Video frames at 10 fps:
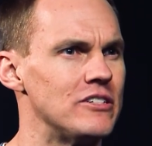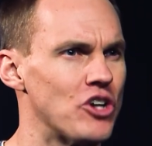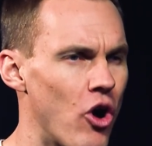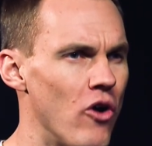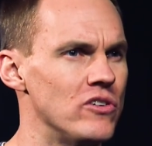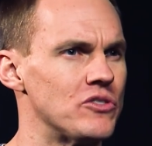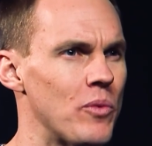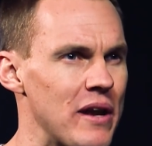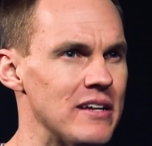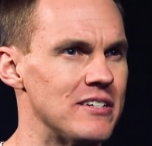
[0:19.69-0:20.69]
Jehovah's
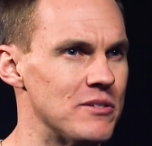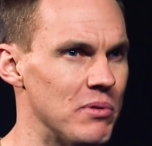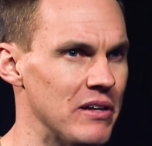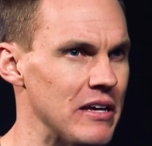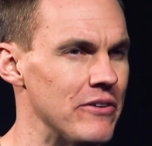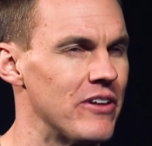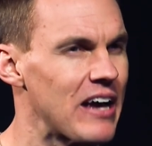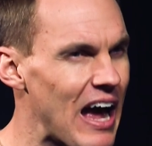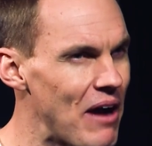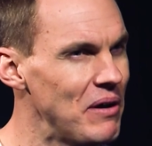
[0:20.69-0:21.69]
Witnesses believe, like
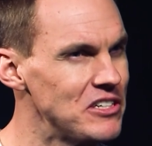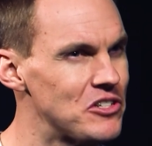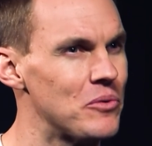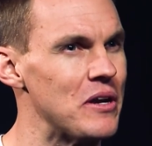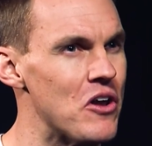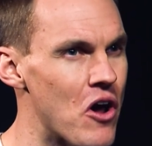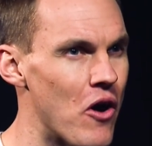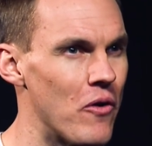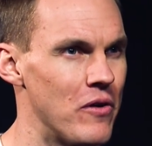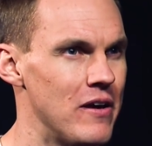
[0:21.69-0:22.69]
how much do we
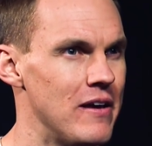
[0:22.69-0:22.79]
know?